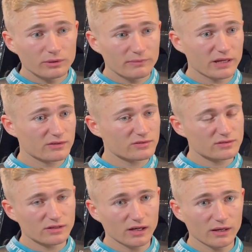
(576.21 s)
It makes
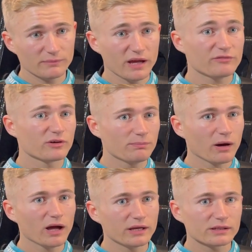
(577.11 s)
every
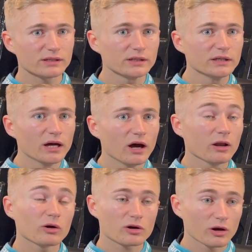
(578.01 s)
bike a
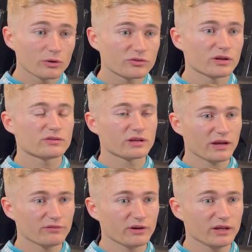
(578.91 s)
lot closer
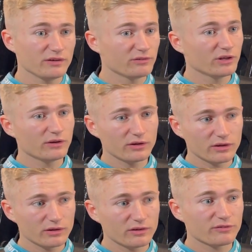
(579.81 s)
together, even though
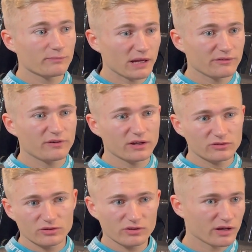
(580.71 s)
the different
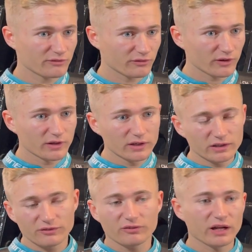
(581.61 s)
manufacturers have
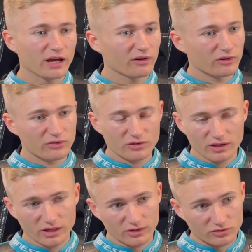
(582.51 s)
different areas that
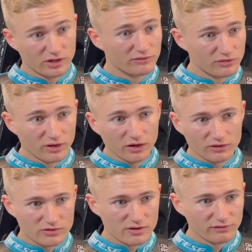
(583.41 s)
their strengths are
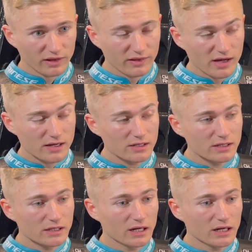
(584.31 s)
and stuff like that.